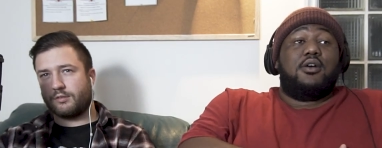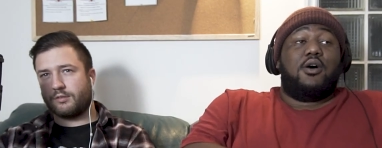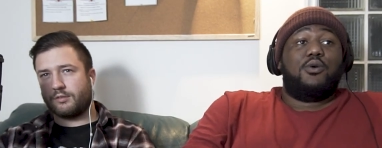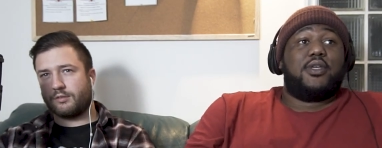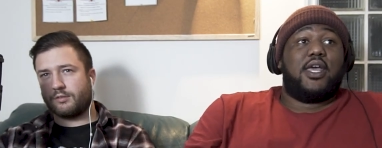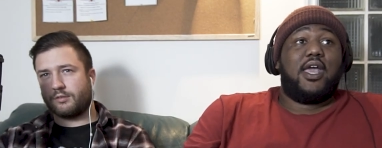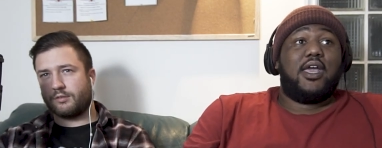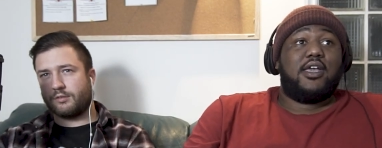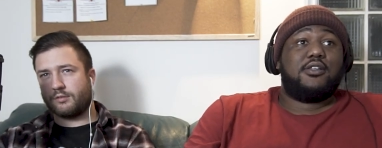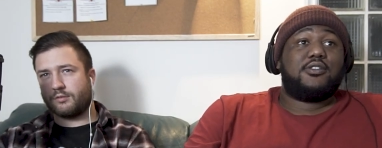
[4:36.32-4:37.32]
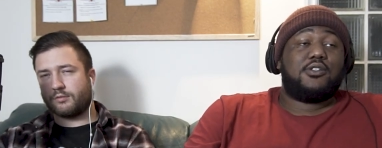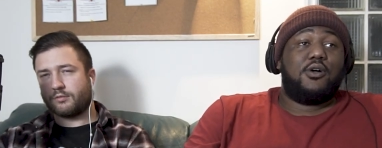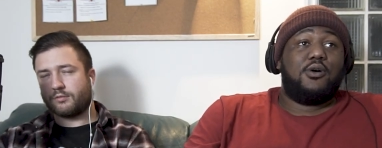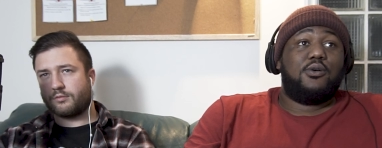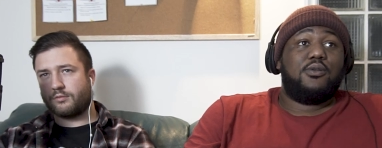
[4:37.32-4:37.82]
Speaker 1: Okay,
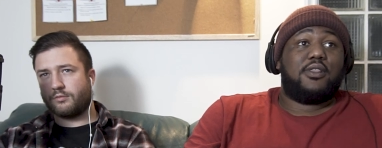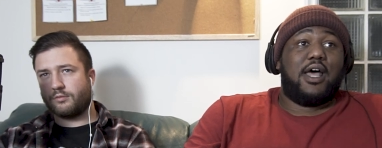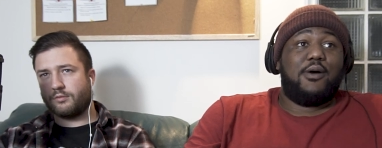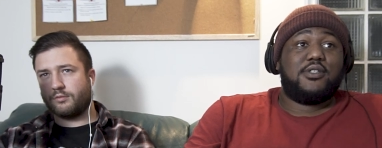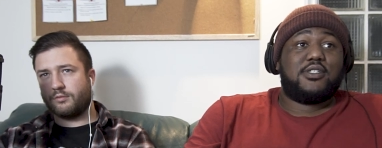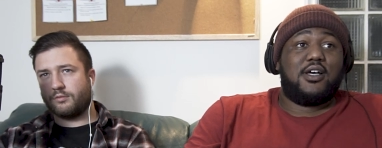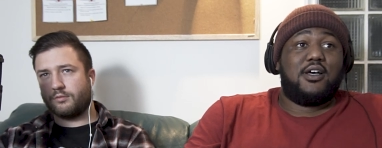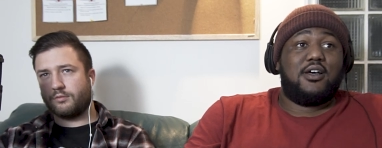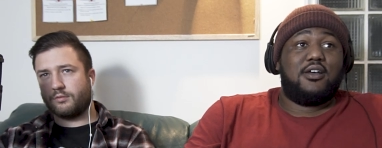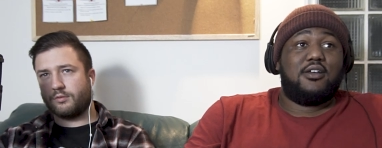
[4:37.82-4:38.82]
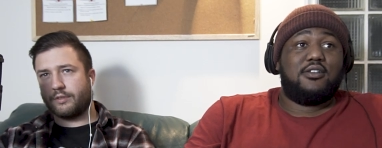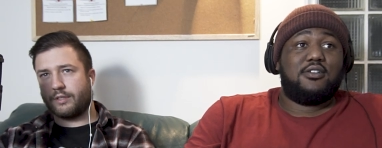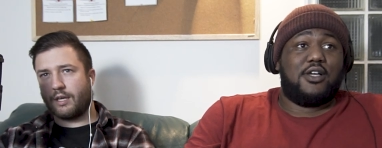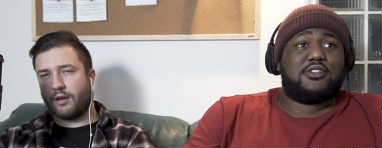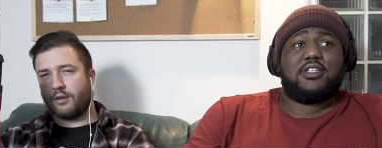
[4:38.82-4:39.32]
so that was uh
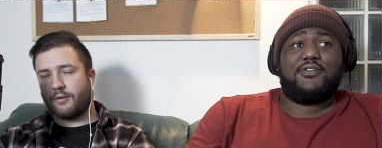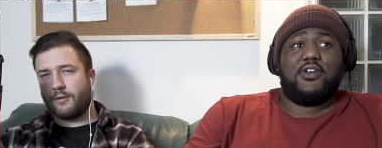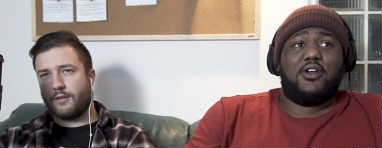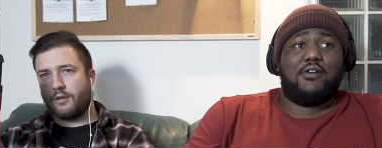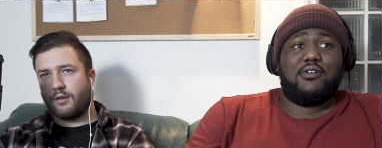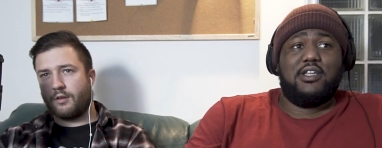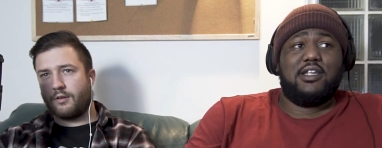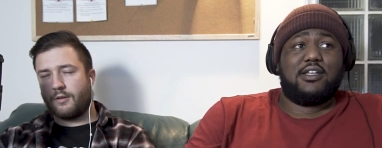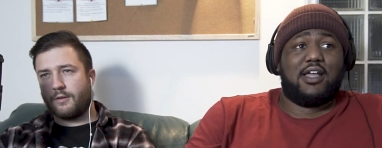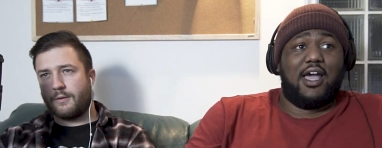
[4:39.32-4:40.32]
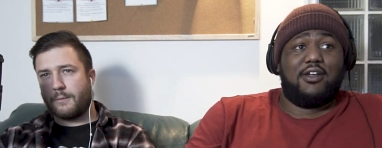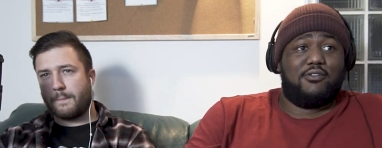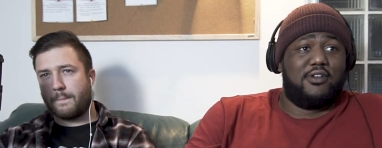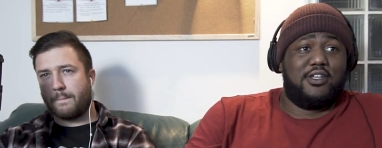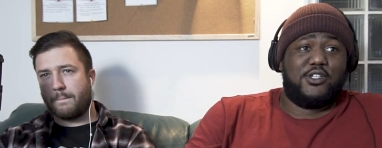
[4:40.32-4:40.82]
that was yeah. a sick video. I really liked I
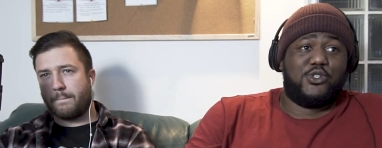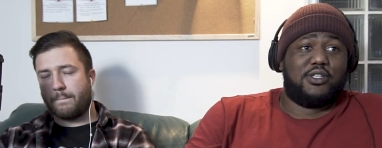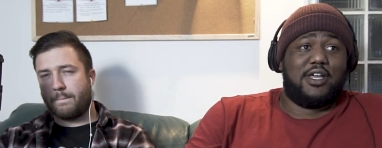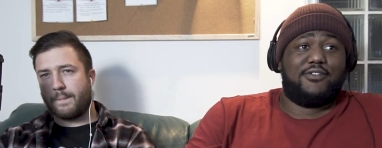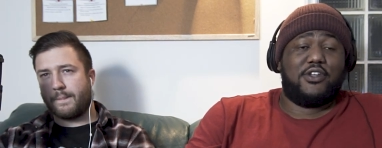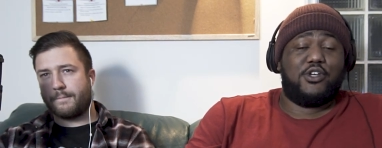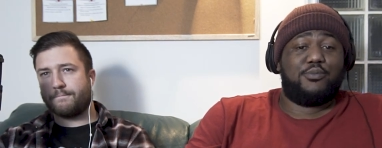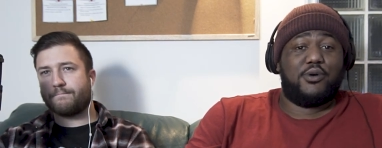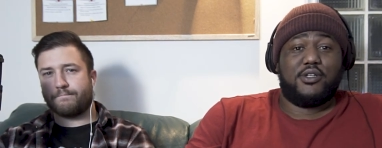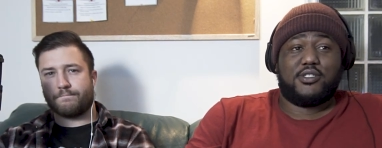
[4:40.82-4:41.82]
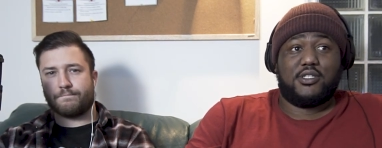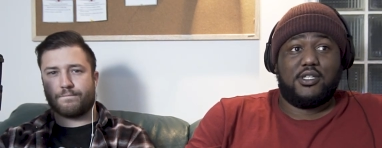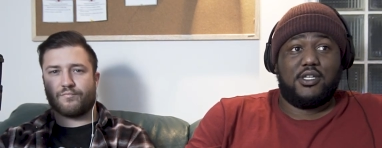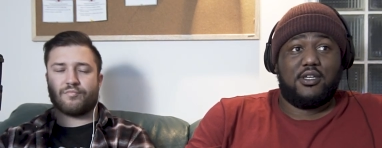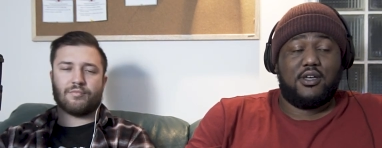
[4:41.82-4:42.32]
really enjoyed that video
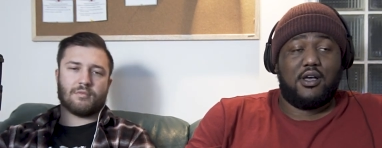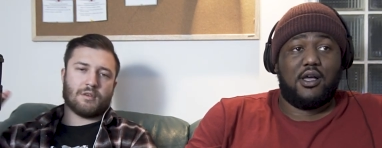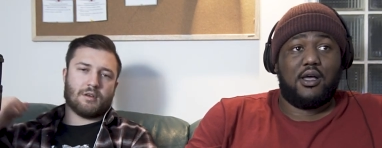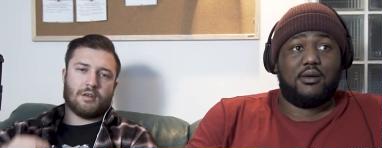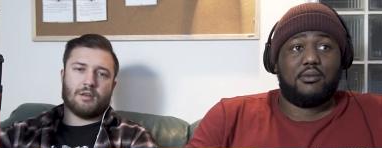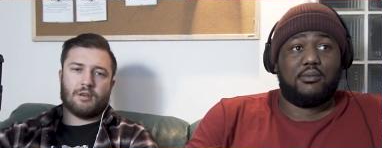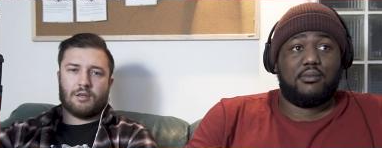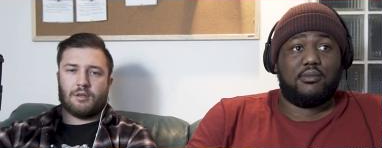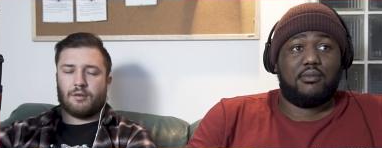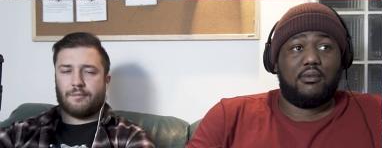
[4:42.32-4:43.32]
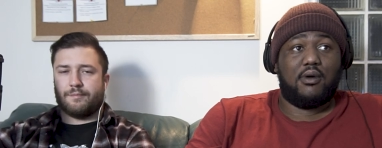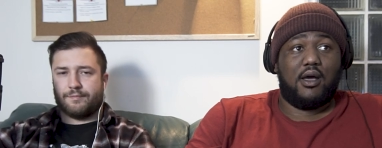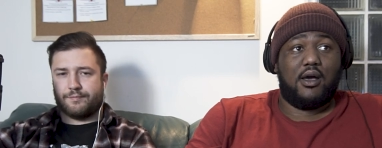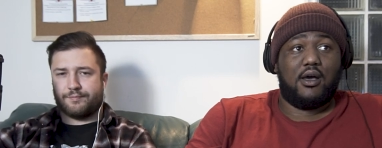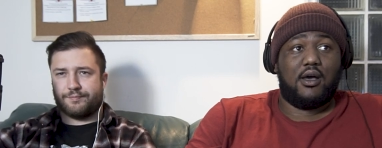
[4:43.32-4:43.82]
personally. Um
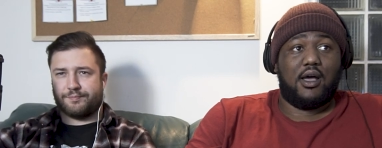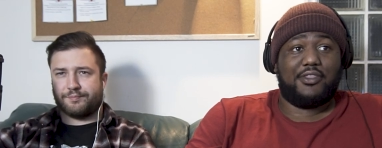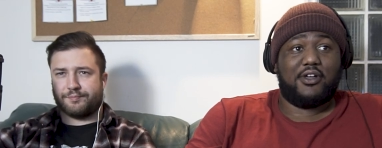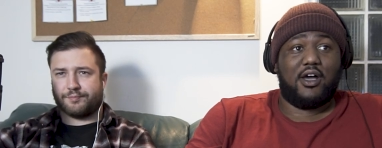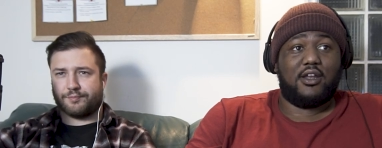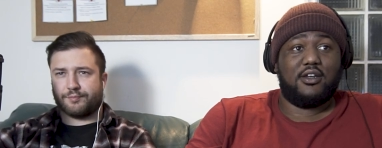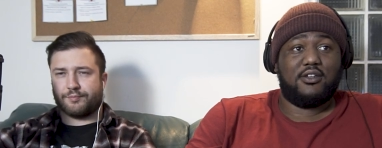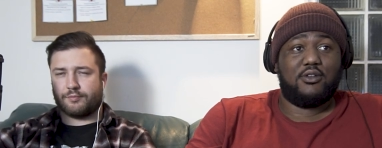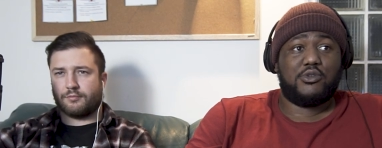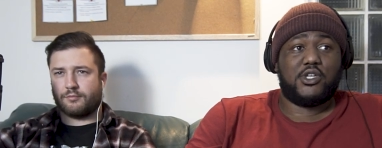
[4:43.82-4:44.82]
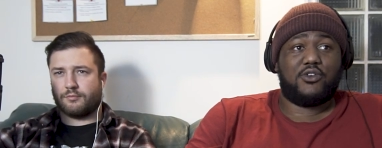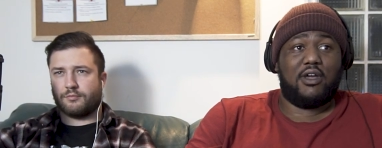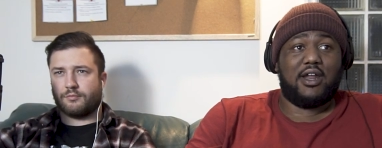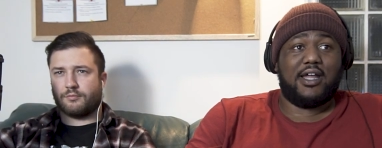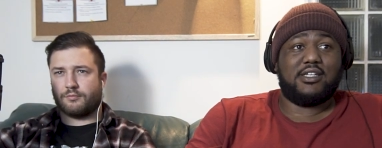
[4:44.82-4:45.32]
uh, I thought it was a
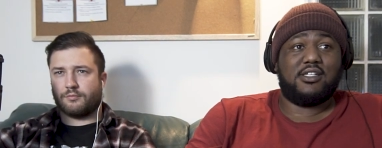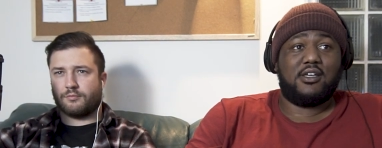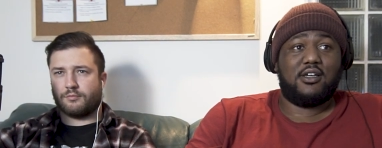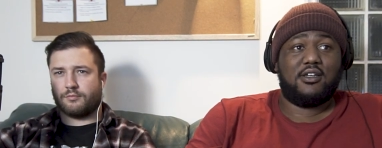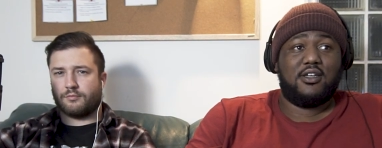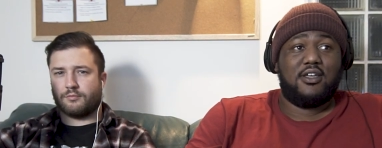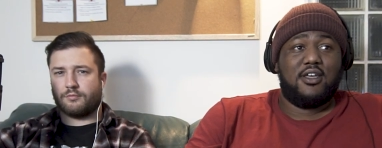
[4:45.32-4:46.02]
great idea.